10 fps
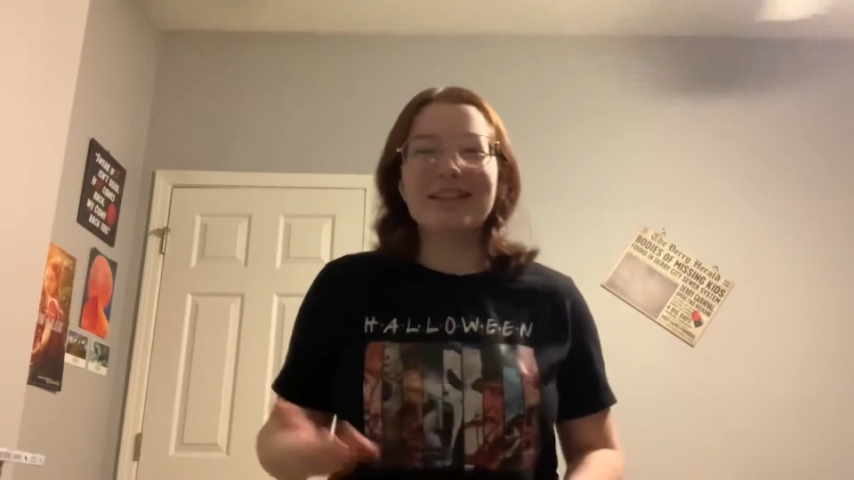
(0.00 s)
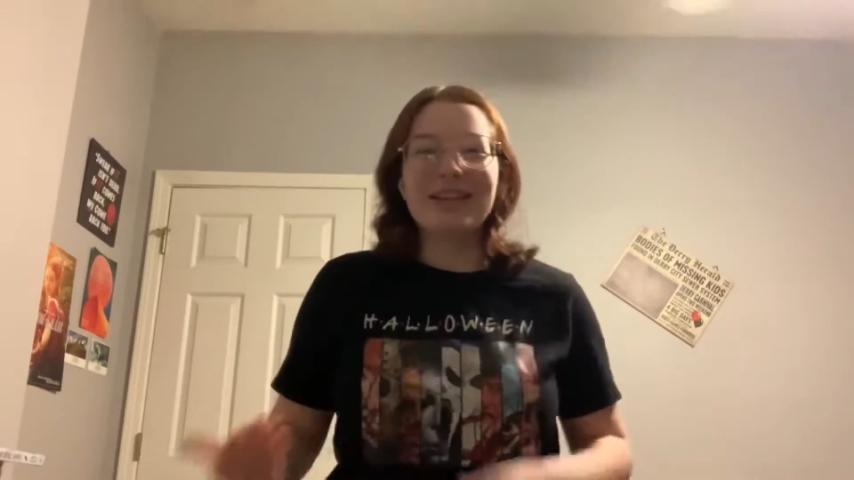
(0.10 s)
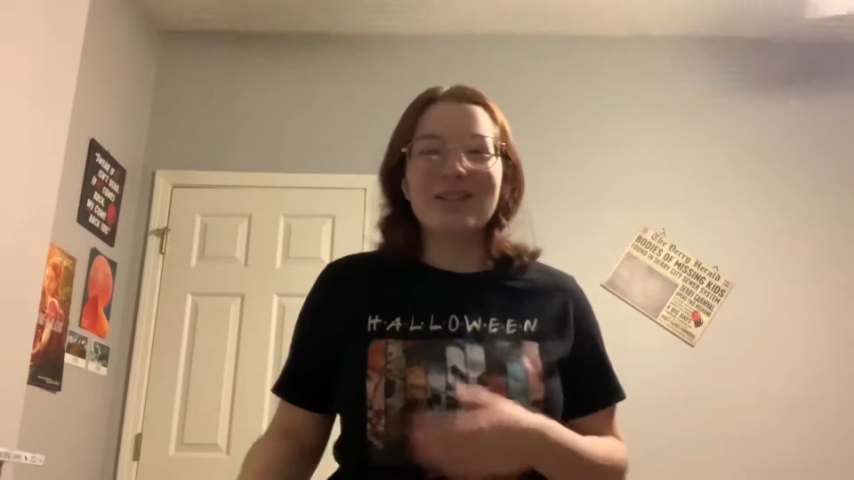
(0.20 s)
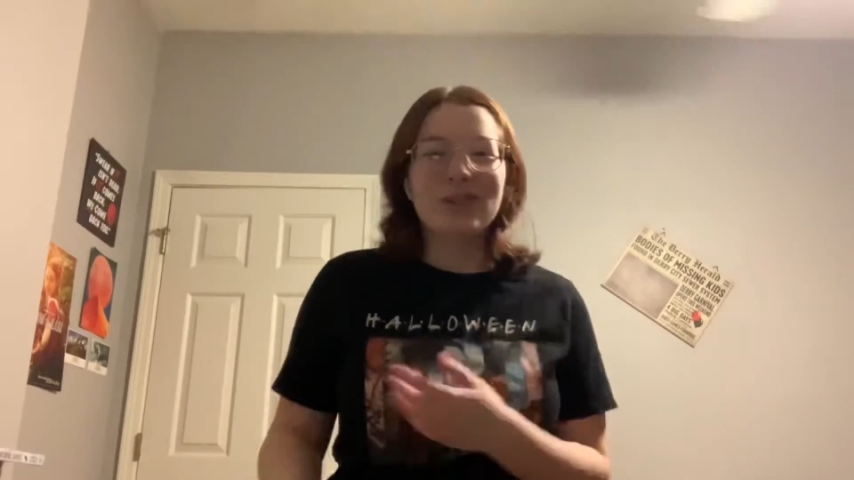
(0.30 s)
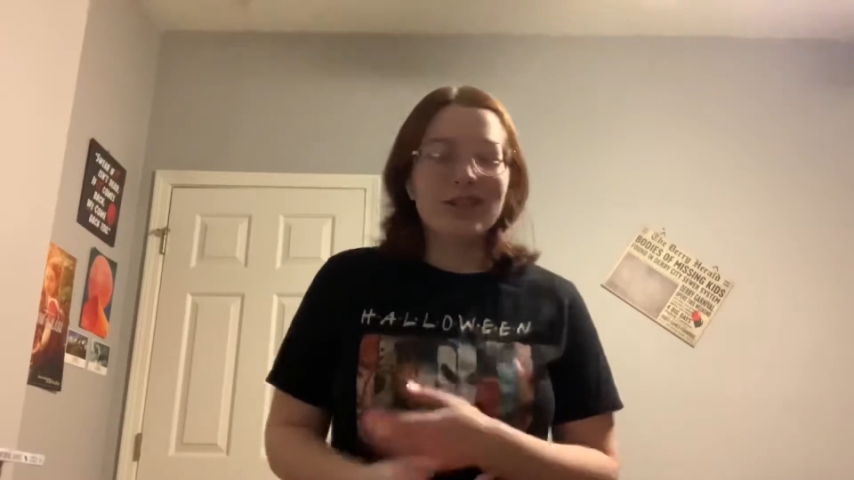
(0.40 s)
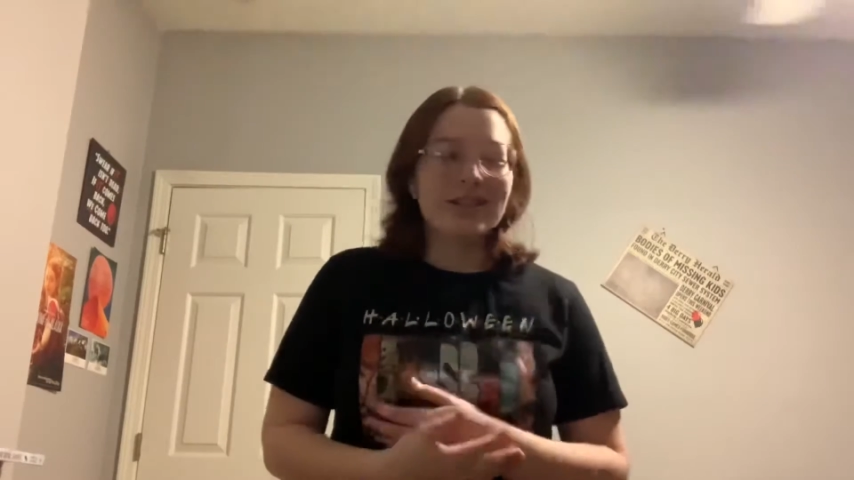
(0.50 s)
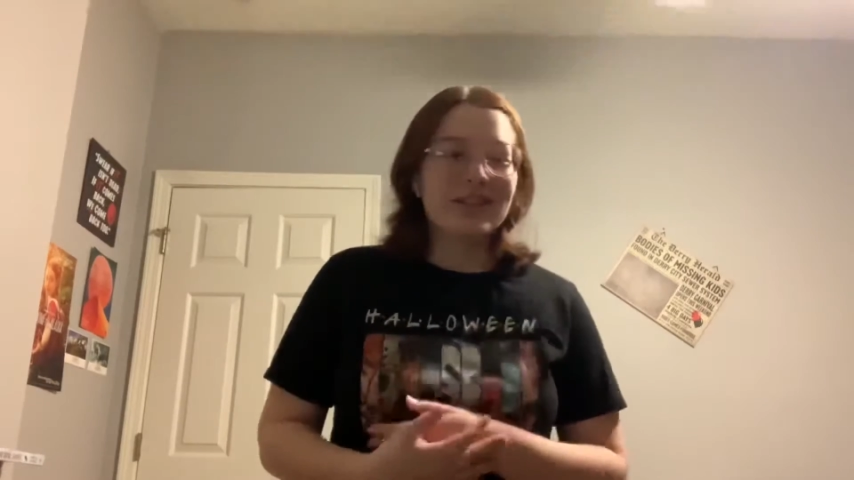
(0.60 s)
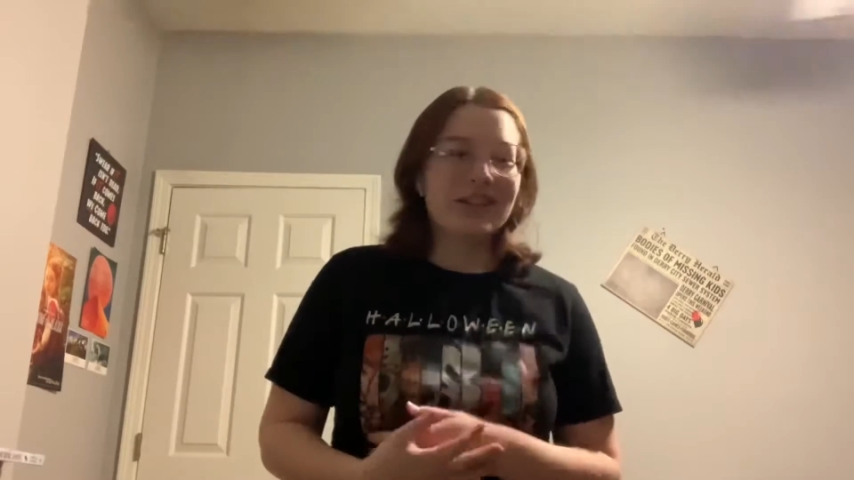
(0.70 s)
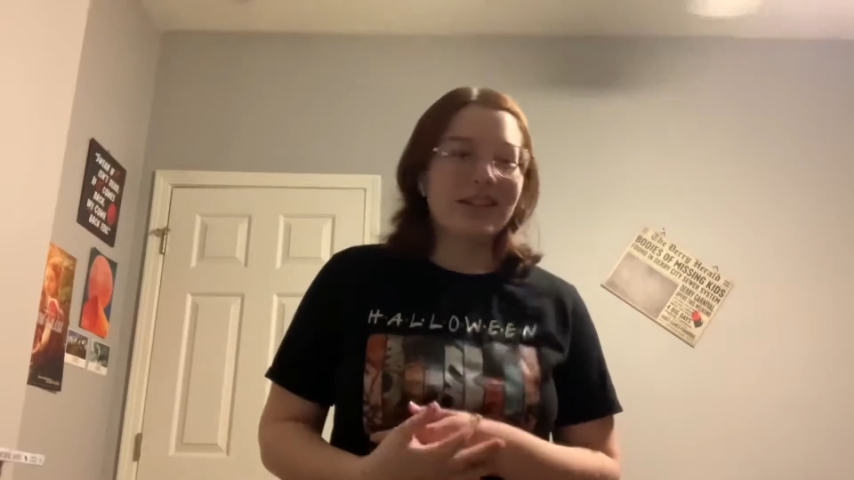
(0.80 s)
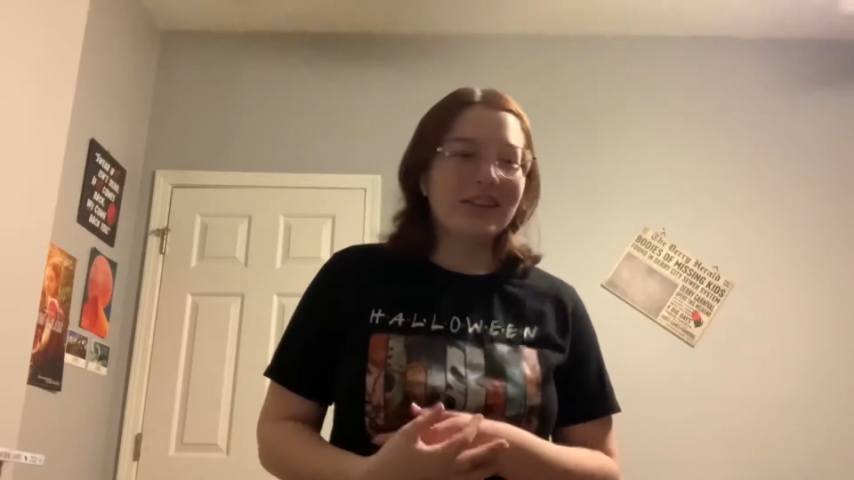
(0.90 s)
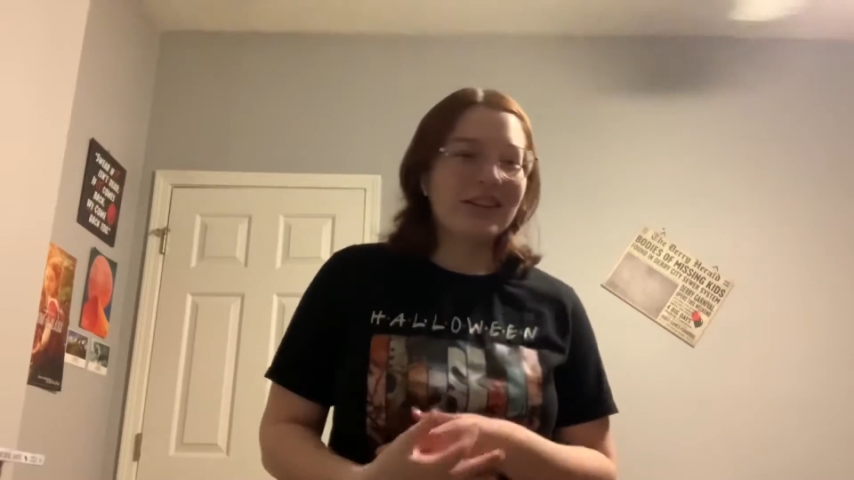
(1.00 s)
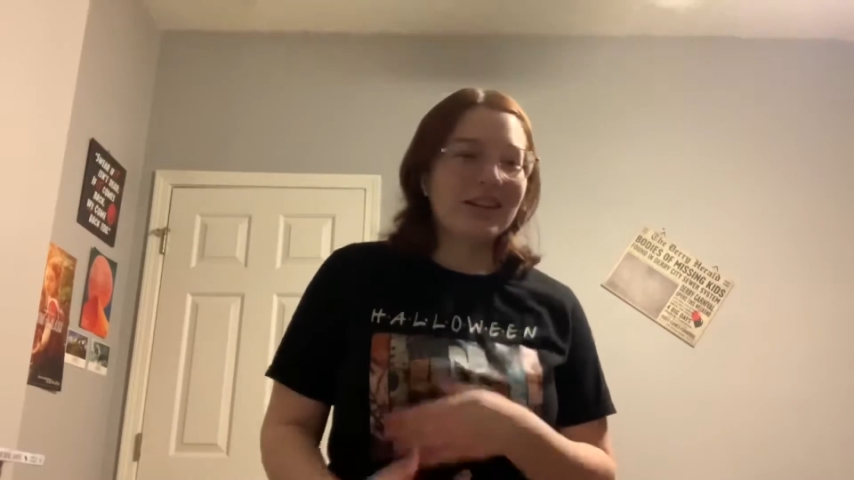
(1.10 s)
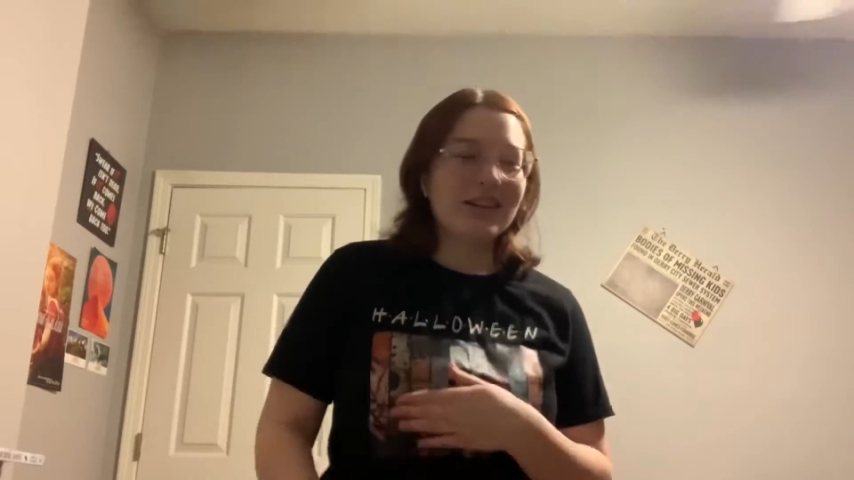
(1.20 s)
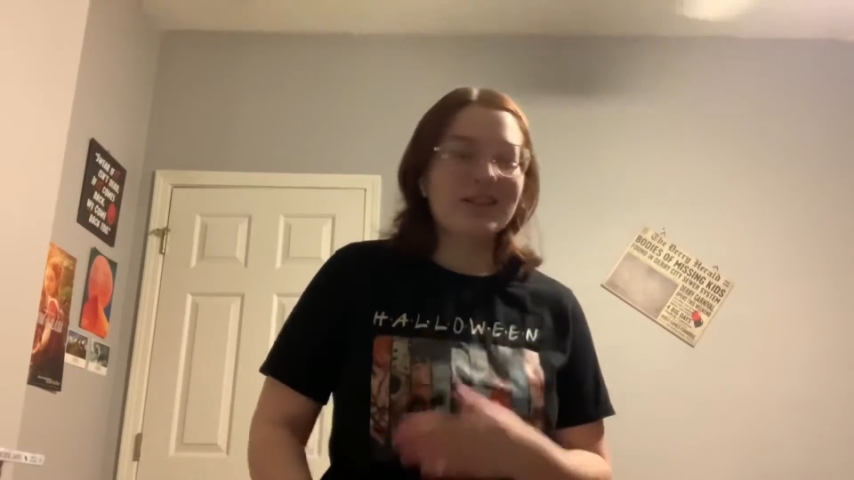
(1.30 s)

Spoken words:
t-shirts or anything